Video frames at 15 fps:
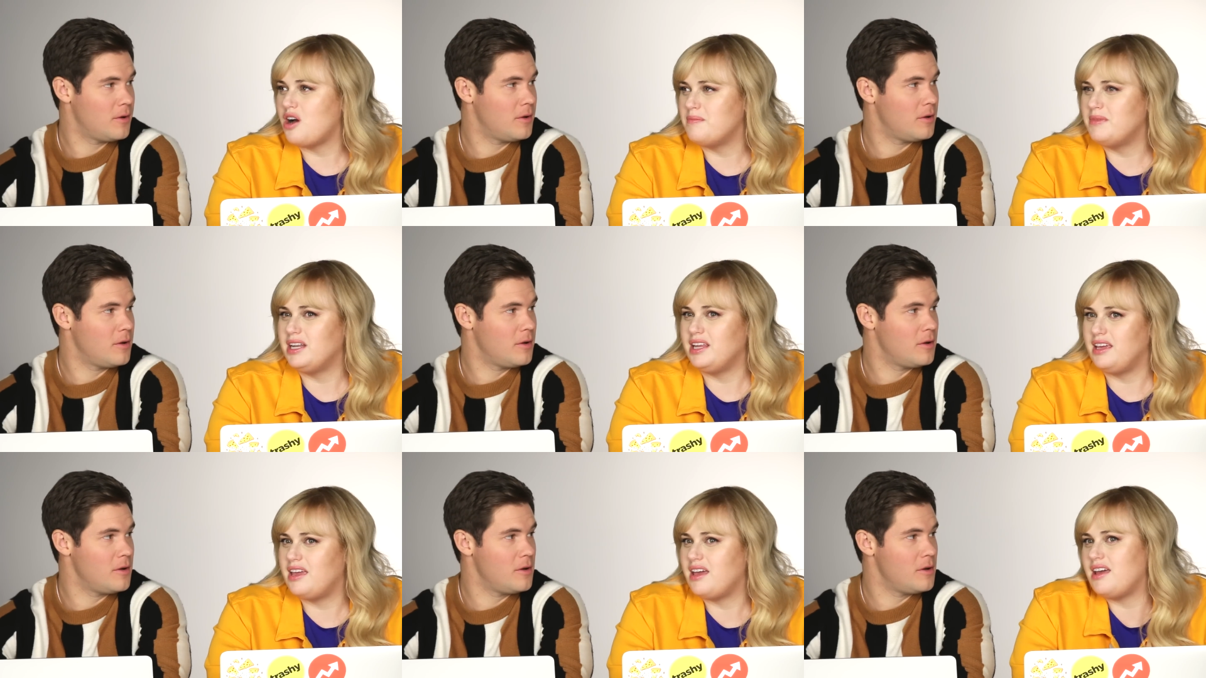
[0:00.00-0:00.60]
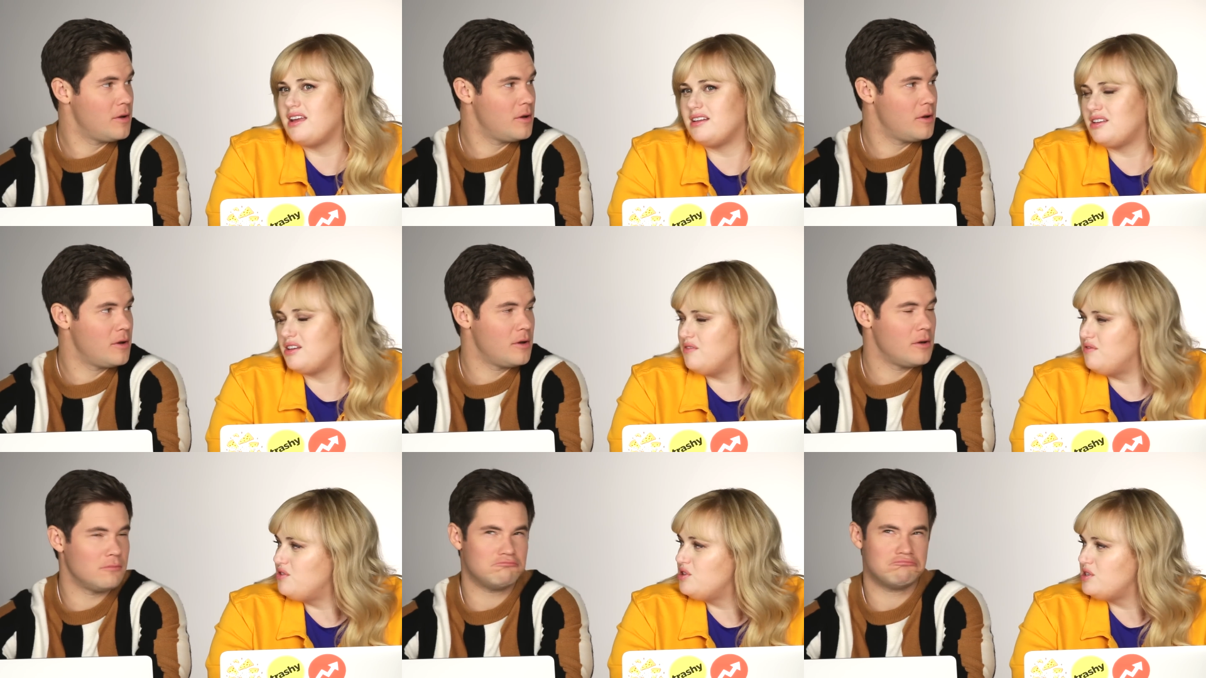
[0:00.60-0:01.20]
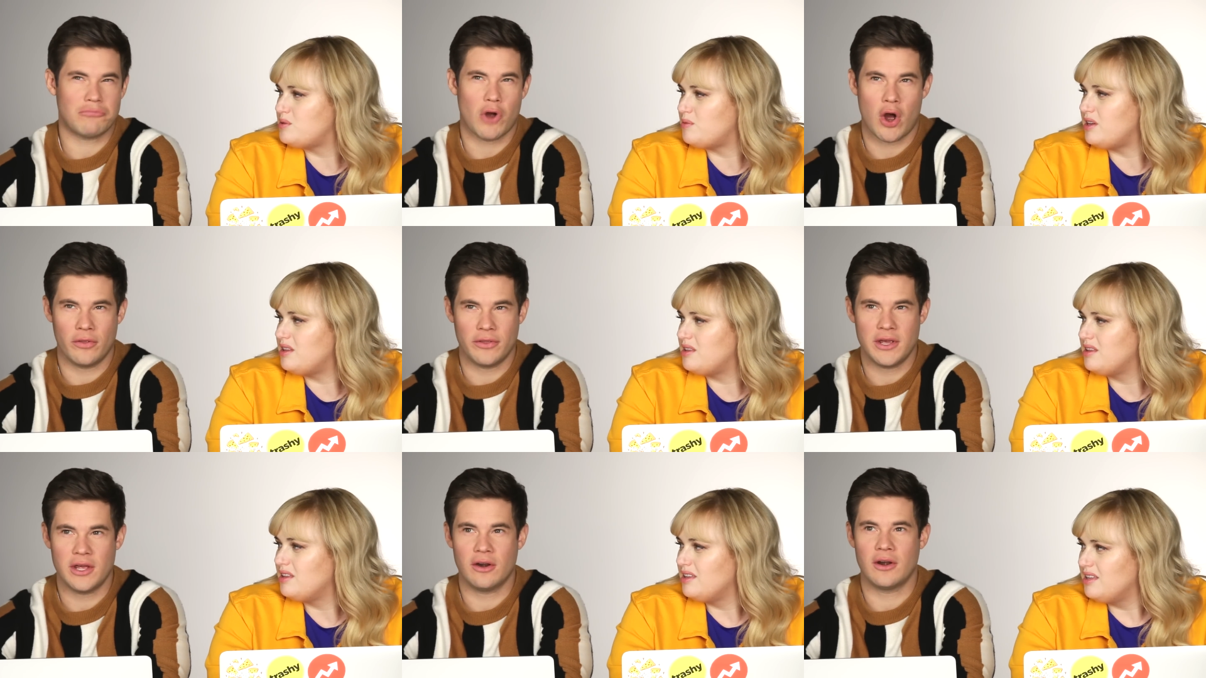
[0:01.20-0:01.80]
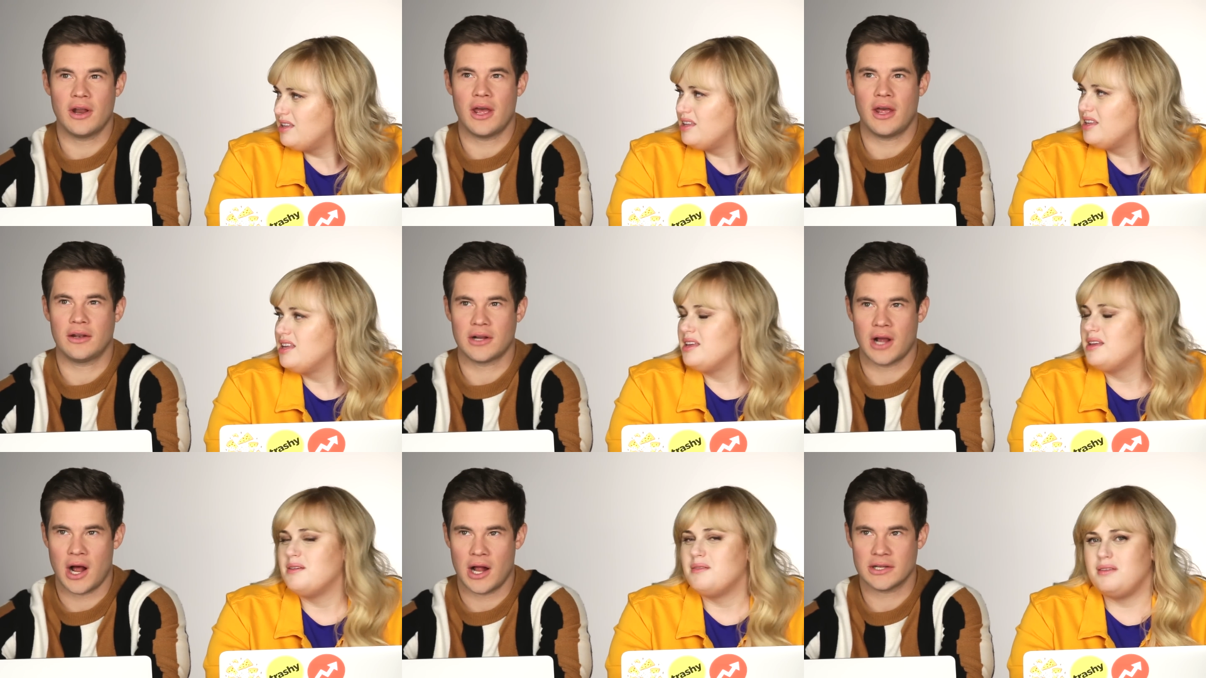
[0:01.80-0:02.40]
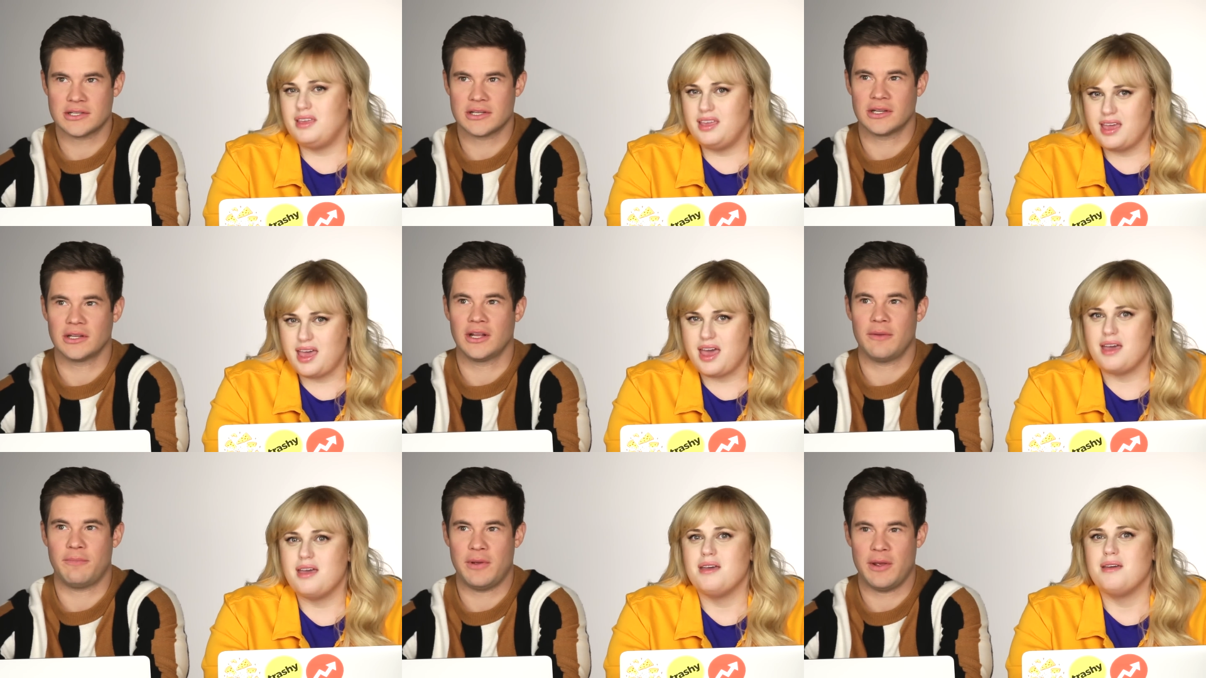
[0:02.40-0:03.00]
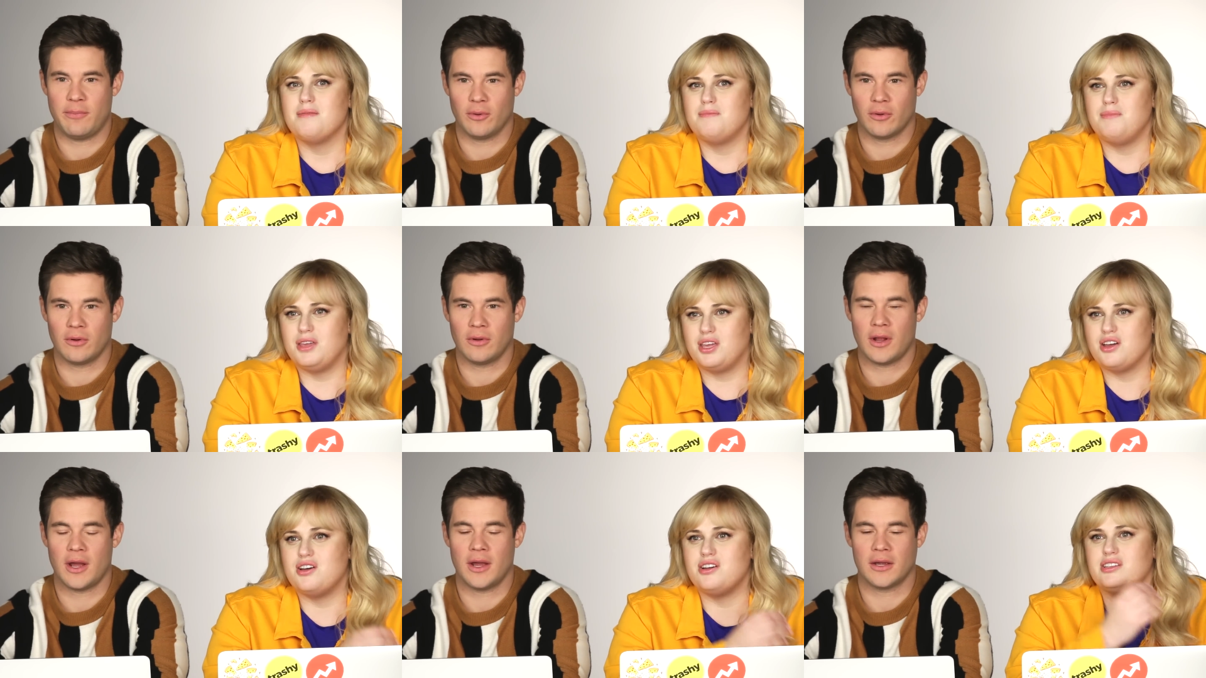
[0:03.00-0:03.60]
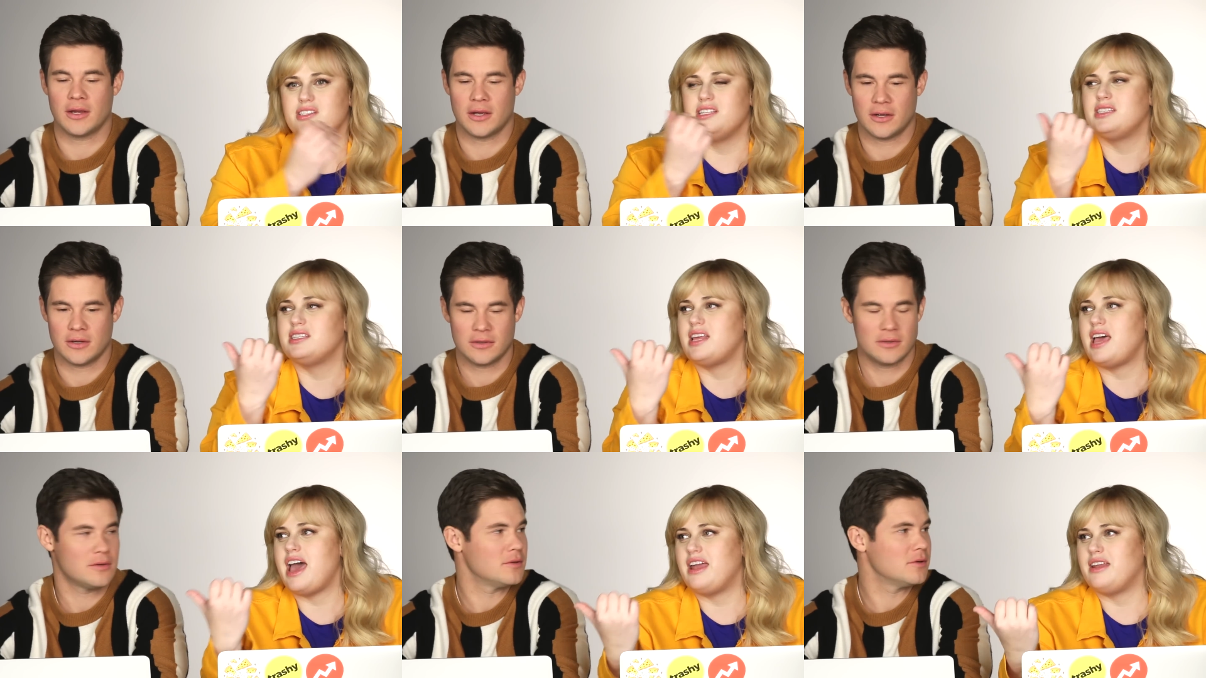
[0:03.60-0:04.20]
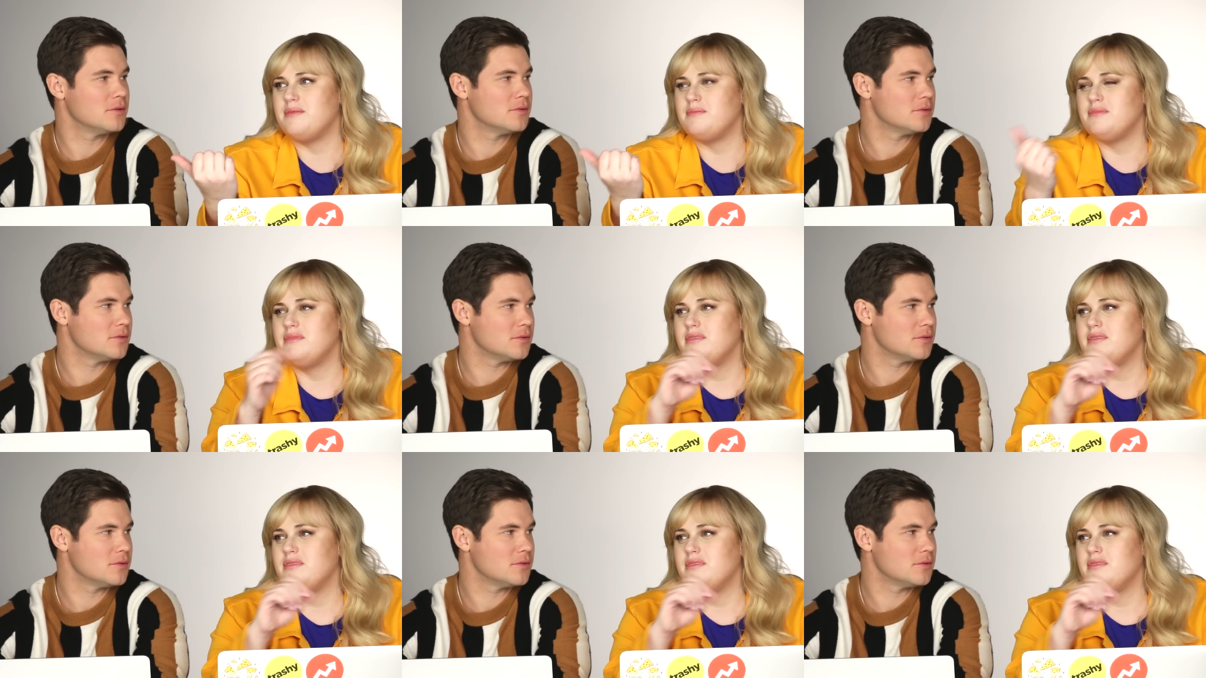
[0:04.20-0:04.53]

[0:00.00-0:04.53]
Speaker 1: commonly get confused
Speaker 2: with. On the internet, constantly yes, people are like, it's Adam